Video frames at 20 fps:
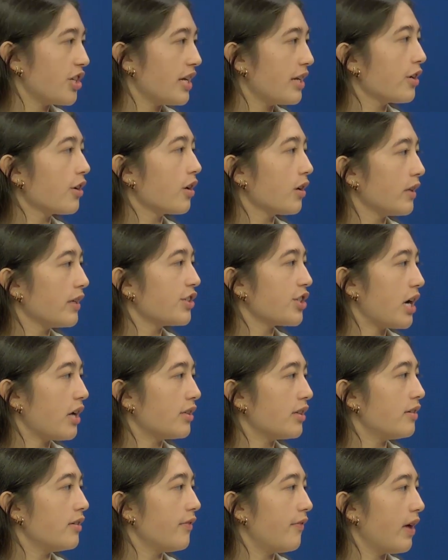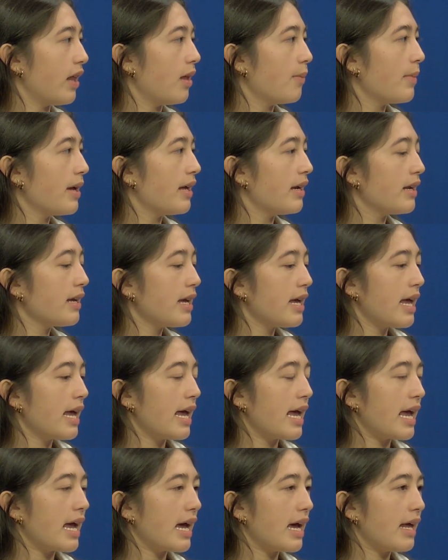and early childhood development,
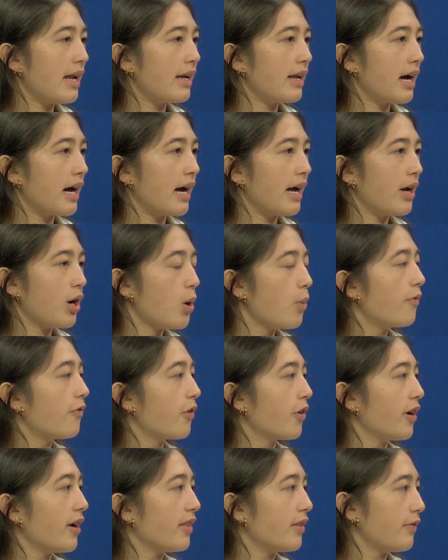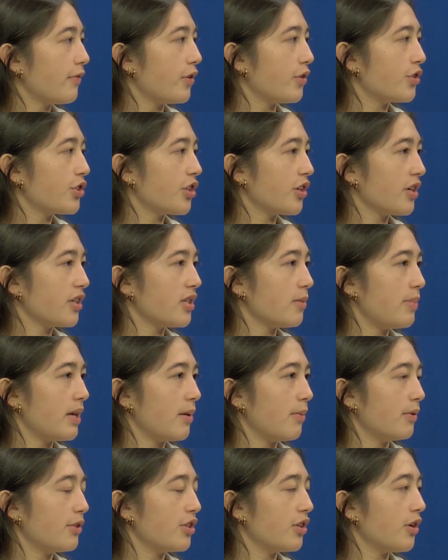and I hope for in the future to be
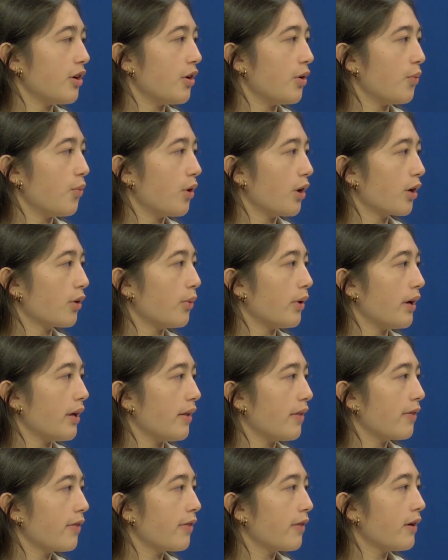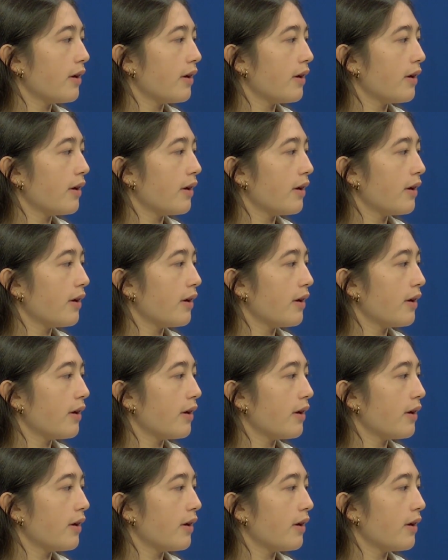able to work with